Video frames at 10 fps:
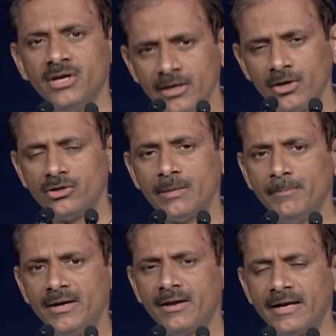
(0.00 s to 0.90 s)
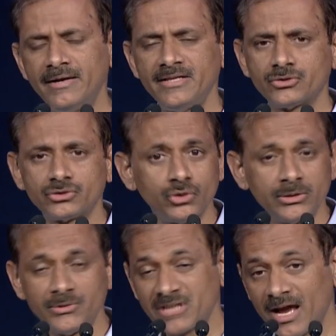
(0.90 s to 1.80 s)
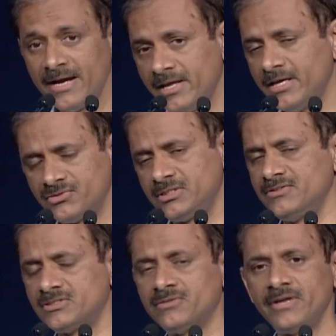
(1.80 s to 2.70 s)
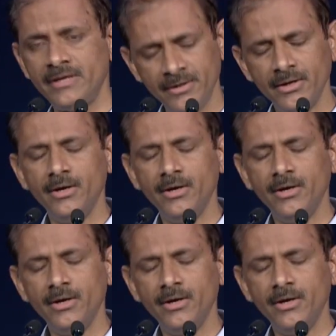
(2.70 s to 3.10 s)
You know, in the mid-90s or so, there was IDFC, which is a very,